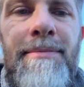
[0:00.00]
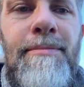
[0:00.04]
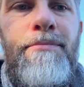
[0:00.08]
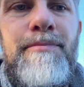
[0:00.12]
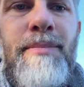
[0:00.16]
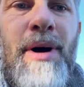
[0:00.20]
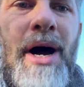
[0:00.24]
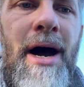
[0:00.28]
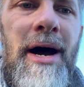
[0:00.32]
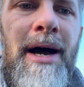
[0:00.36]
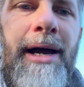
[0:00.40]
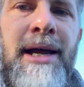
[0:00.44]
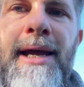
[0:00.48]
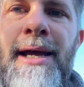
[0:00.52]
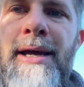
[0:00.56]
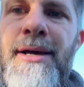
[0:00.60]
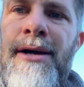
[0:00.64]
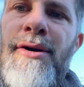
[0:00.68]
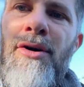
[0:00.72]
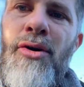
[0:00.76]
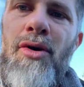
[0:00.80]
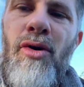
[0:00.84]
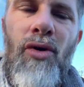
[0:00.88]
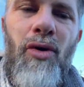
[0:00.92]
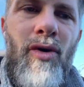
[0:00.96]
buy
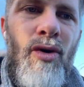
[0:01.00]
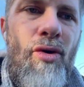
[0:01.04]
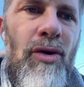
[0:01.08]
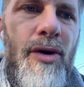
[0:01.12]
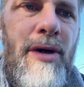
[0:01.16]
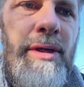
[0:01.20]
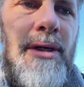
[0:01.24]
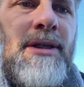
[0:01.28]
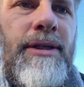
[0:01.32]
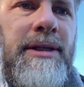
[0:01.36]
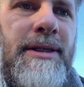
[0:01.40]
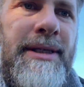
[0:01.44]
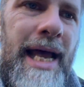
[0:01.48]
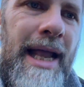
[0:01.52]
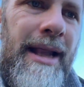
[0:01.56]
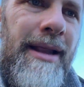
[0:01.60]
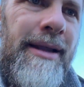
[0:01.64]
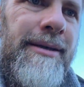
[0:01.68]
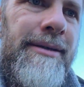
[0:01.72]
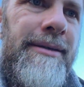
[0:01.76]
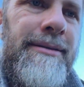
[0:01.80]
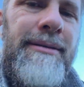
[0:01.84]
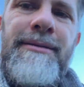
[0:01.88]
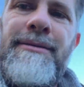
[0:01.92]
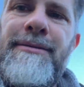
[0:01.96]
or sell.
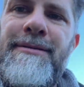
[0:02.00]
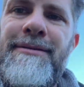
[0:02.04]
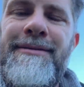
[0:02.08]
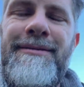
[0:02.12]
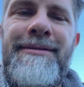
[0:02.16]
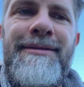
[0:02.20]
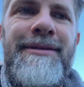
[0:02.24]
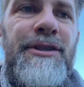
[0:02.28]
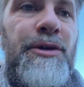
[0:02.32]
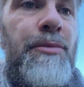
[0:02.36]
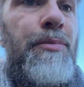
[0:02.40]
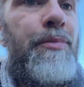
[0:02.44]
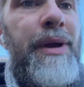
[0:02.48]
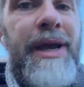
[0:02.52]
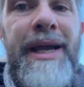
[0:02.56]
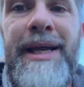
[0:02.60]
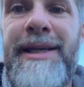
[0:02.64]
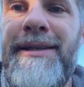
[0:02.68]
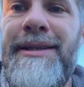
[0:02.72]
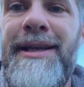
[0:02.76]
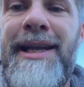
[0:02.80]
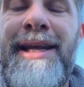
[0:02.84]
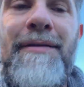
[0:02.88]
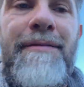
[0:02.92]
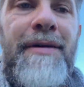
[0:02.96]
It's your
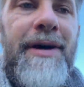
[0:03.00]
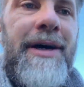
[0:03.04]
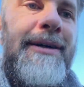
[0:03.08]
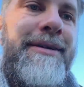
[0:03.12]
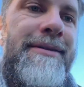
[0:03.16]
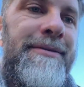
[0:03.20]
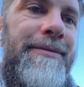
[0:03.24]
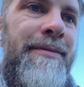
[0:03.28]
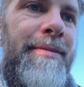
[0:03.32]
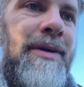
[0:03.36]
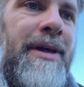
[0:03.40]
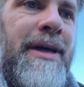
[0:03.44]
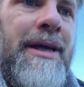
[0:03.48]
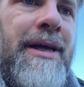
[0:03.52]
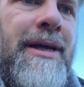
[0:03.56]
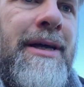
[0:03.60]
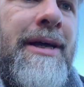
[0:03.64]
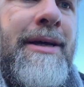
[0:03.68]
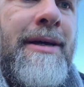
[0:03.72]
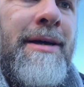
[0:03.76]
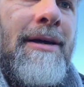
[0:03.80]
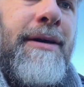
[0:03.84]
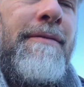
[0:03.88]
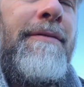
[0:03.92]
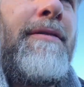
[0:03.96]
biggest lever.
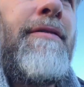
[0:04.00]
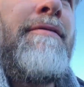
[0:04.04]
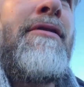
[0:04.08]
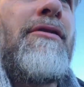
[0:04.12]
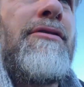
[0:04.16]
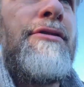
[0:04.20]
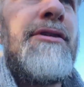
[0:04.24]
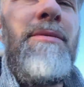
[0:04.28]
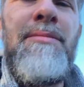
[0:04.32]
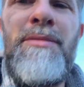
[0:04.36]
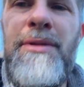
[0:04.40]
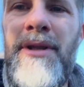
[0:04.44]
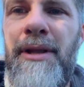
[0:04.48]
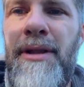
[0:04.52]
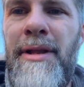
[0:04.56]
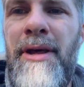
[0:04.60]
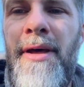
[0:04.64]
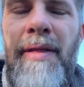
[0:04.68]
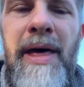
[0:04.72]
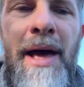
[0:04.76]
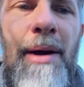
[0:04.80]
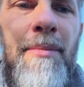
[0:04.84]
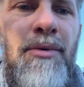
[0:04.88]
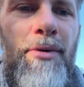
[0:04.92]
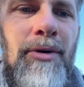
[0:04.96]
If you've got something that at
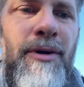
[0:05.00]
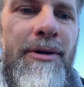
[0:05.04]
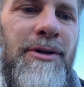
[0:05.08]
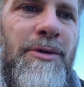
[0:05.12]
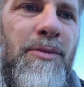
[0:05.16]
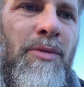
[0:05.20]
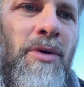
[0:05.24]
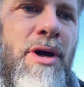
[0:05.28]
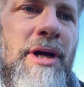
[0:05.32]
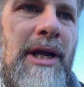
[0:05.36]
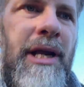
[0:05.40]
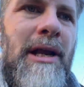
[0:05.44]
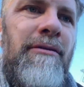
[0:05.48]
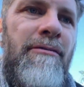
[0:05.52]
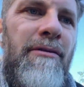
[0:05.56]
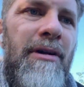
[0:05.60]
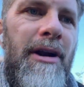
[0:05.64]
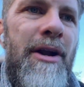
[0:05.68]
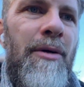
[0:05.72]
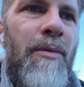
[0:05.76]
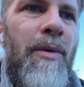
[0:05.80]
that point is working really